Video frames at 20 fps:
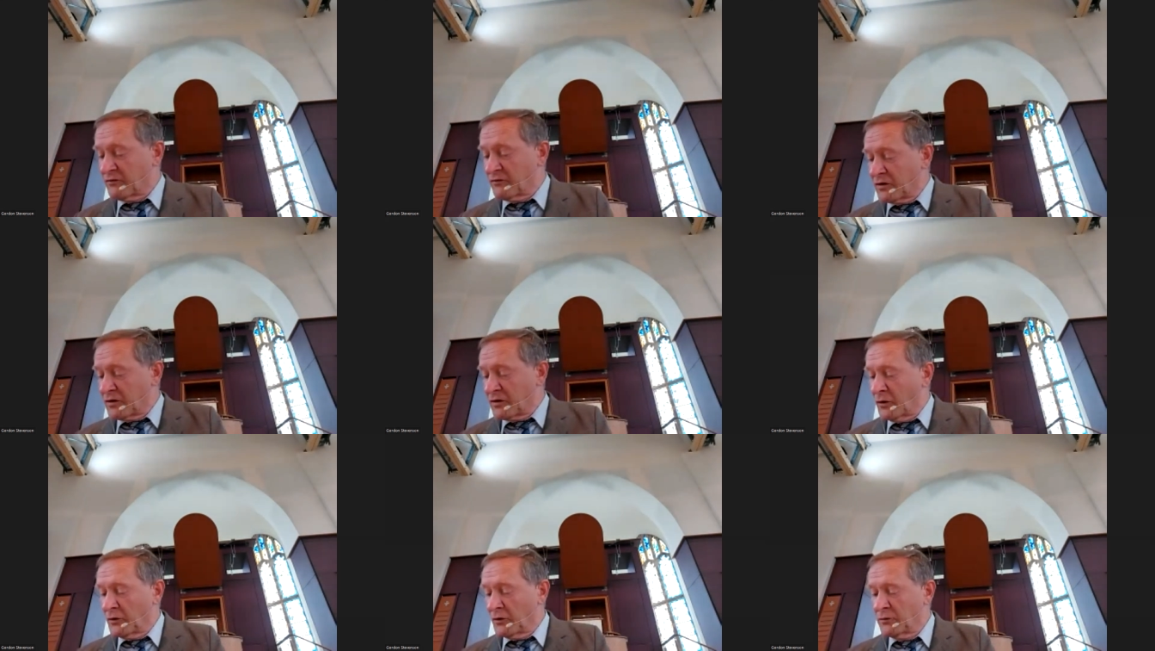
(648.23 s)
For
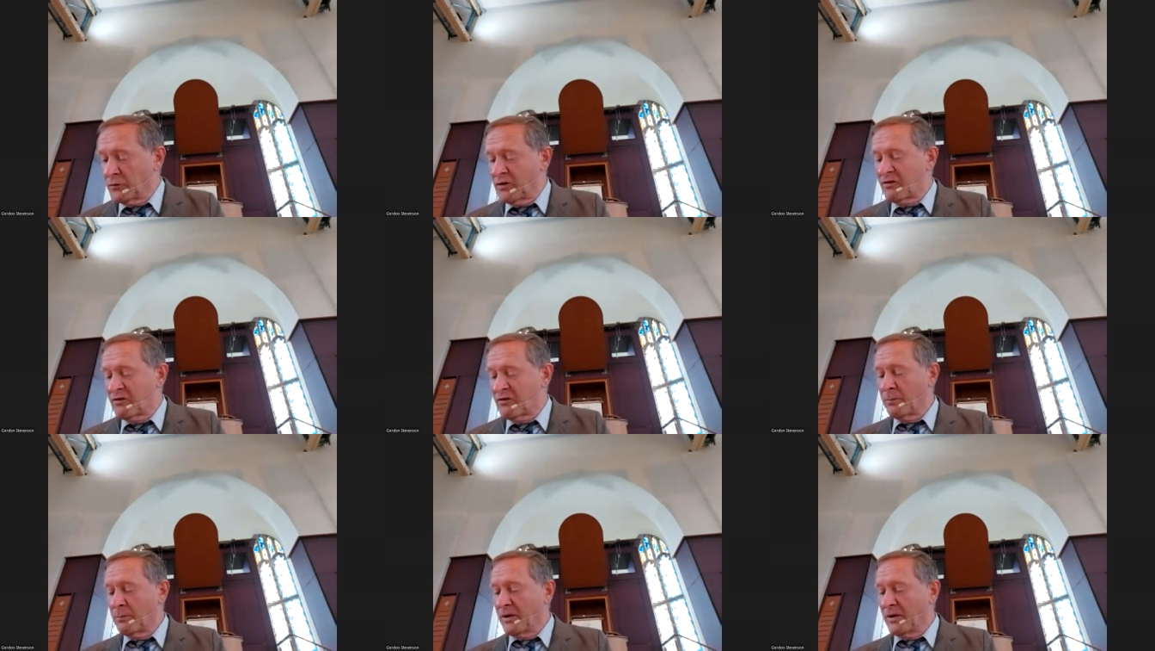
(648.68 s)
God
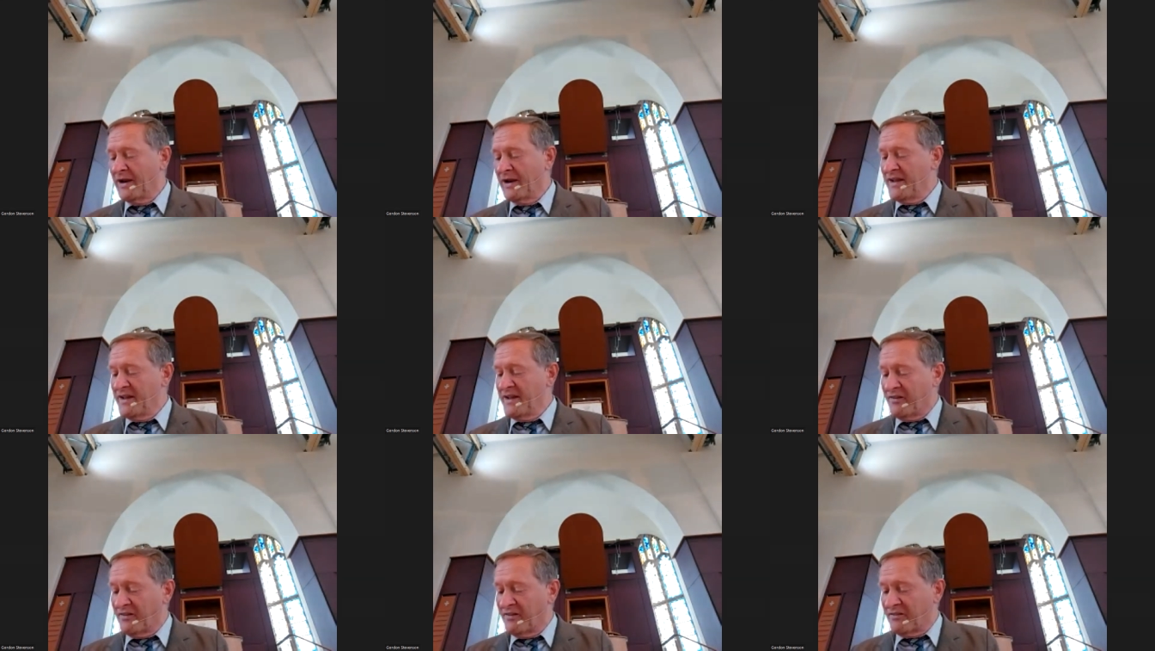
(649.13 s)
was
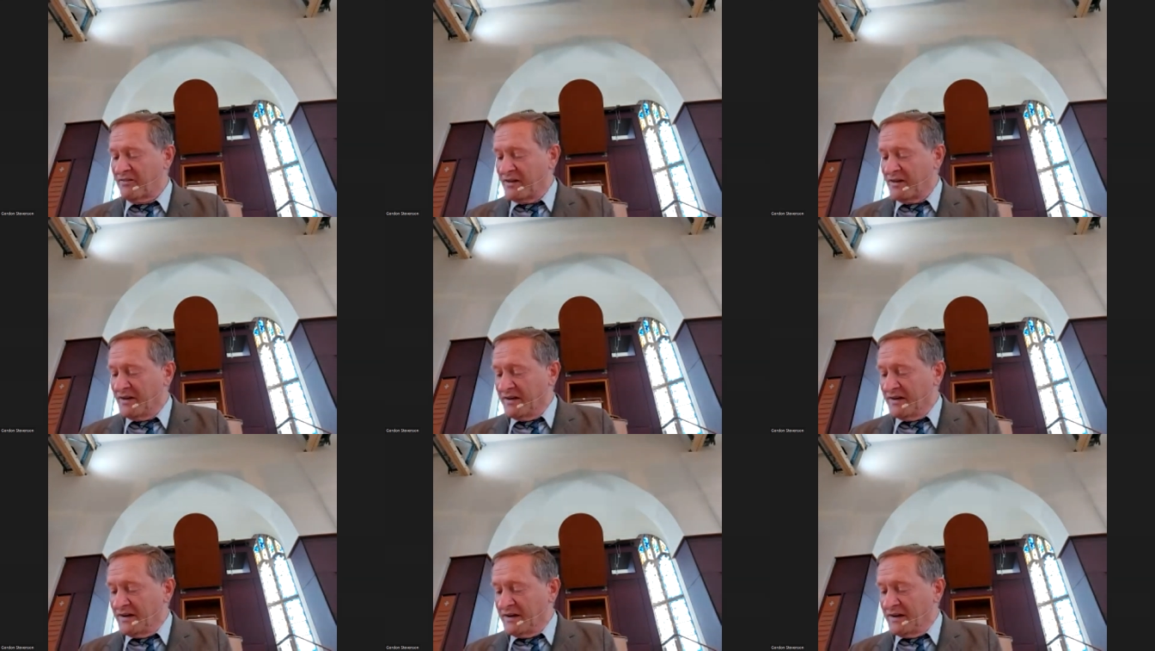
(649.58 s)
pleased
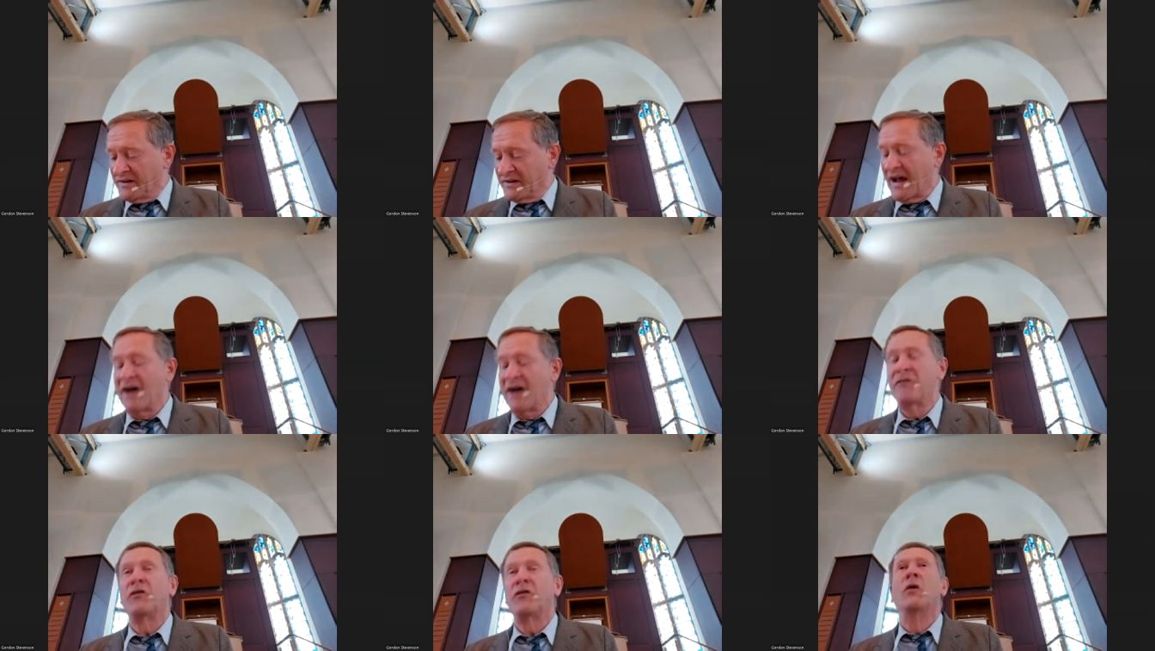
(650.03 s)

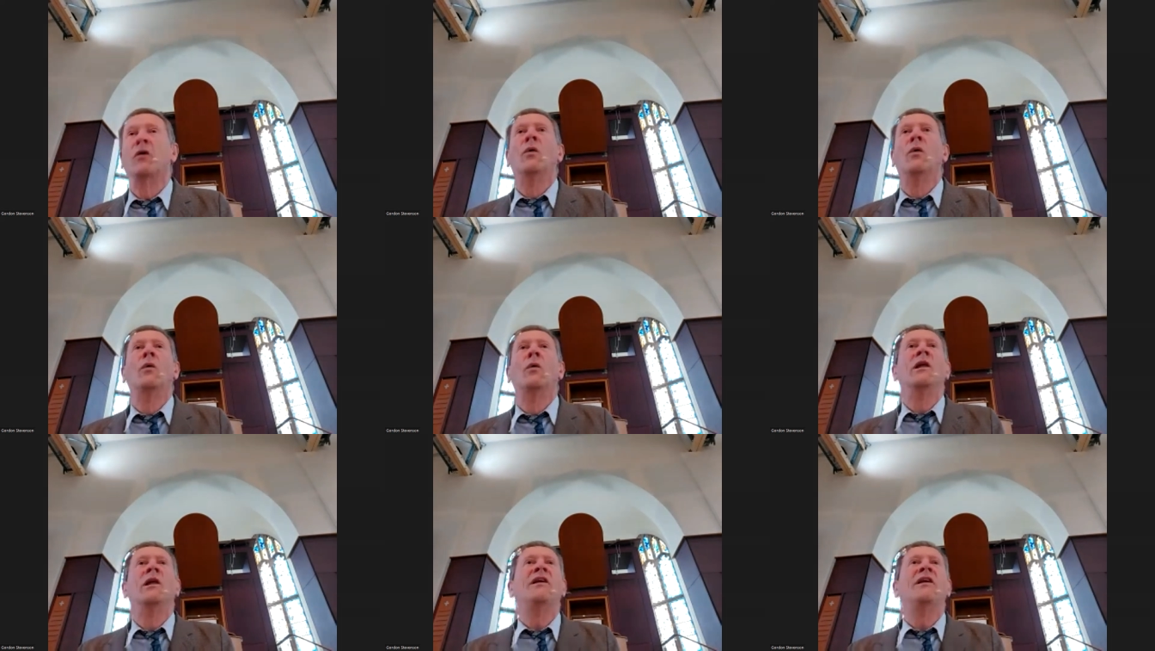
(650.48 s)
have
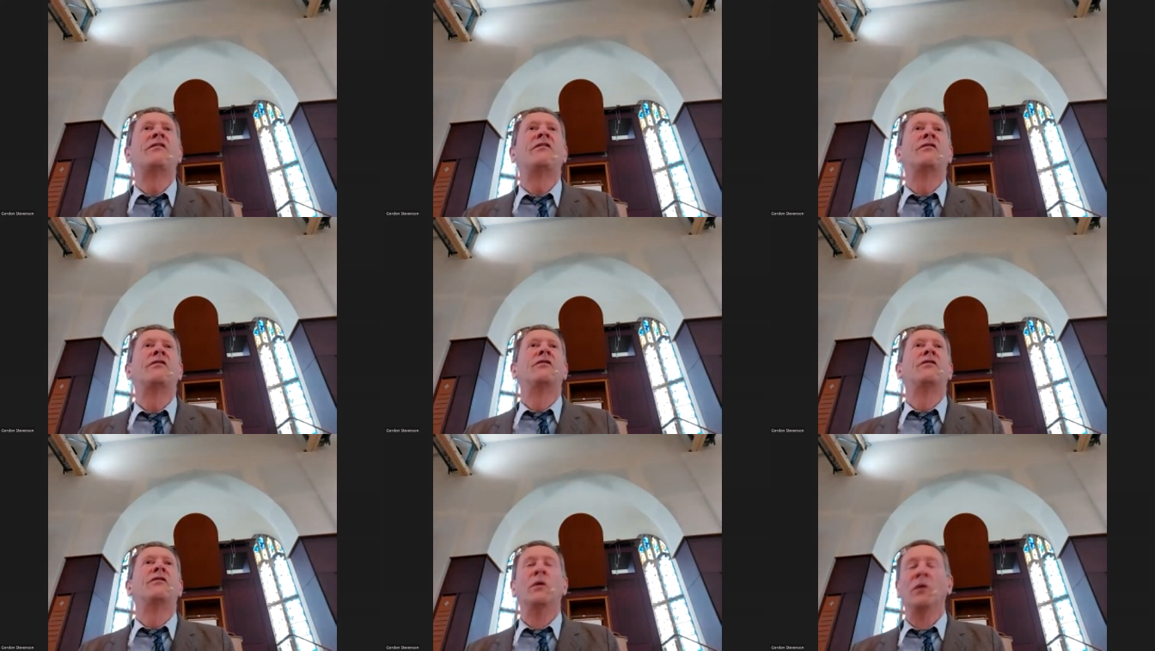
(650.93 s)
all
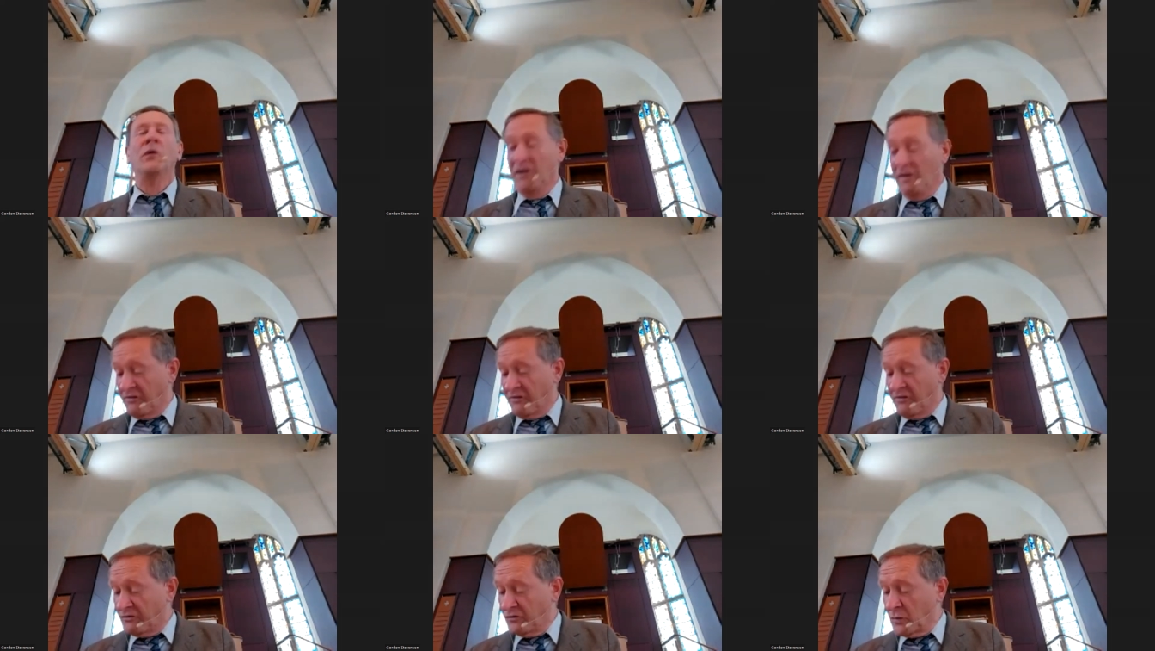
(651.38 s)
his
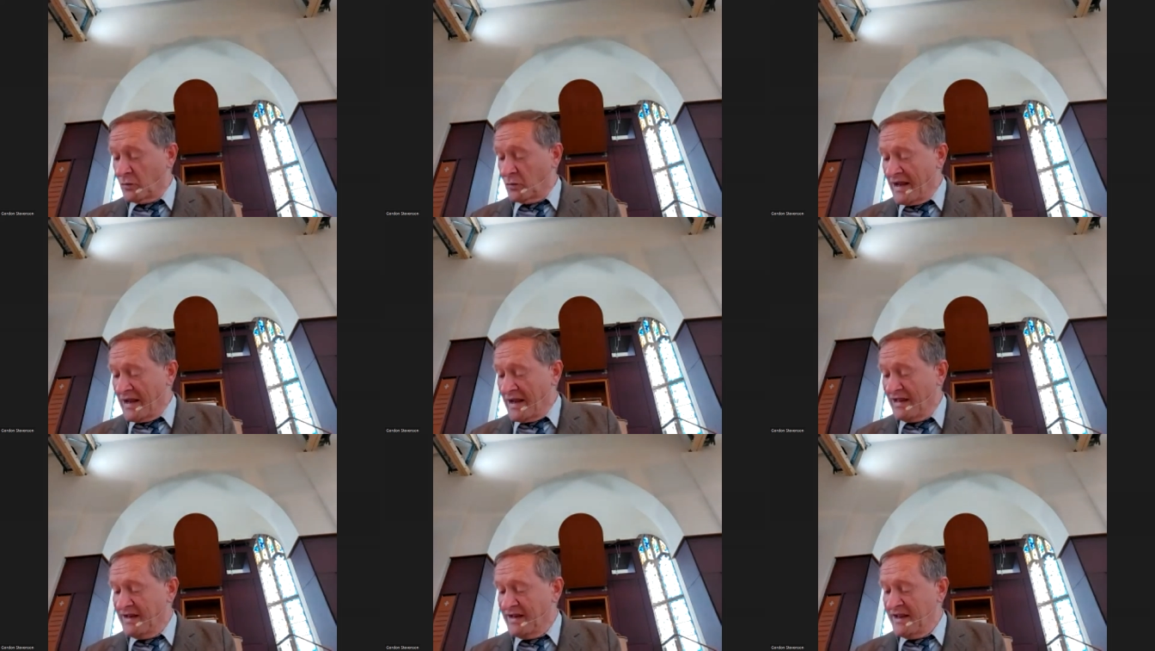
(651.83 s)
fullness
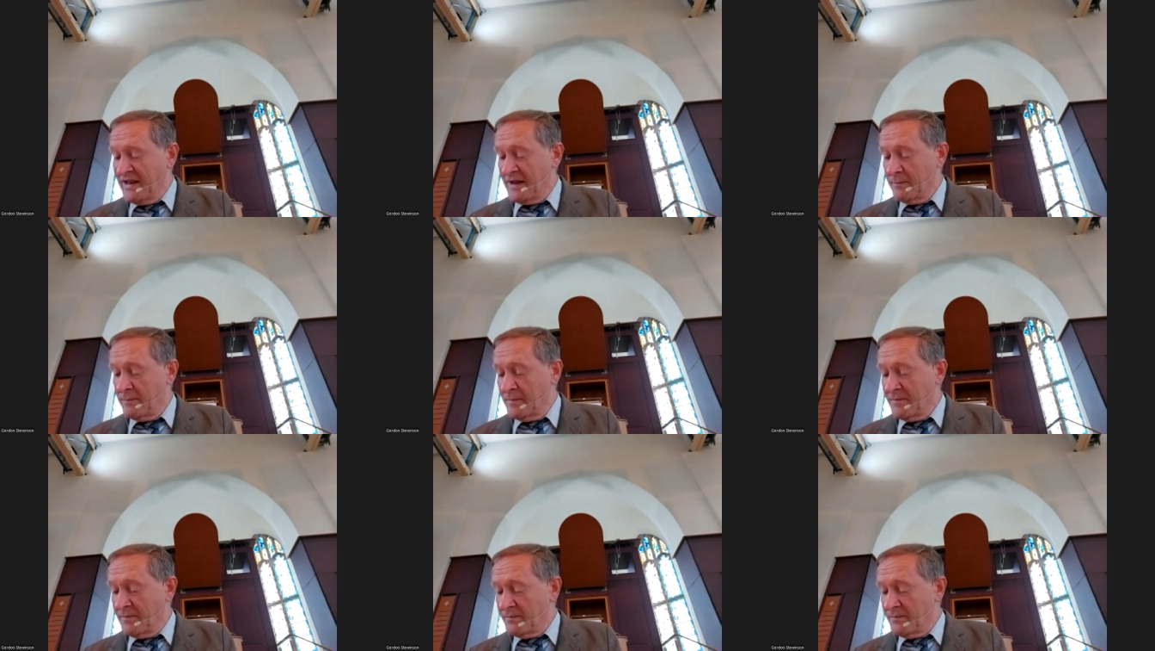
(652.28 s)
dwell in
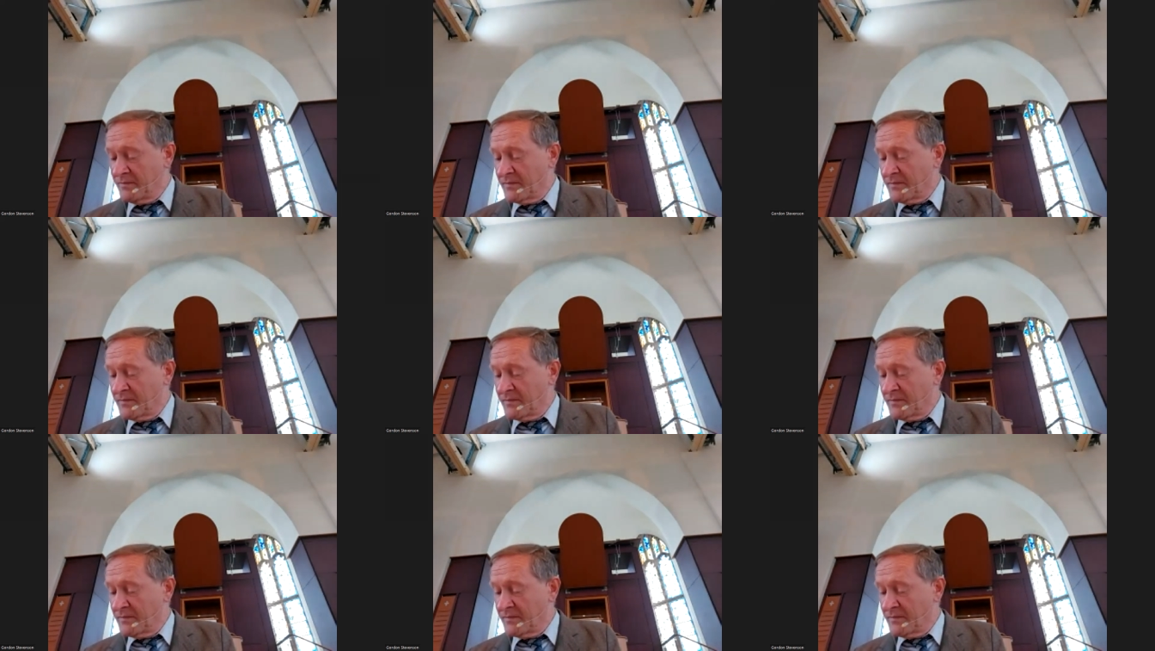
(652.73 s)
him,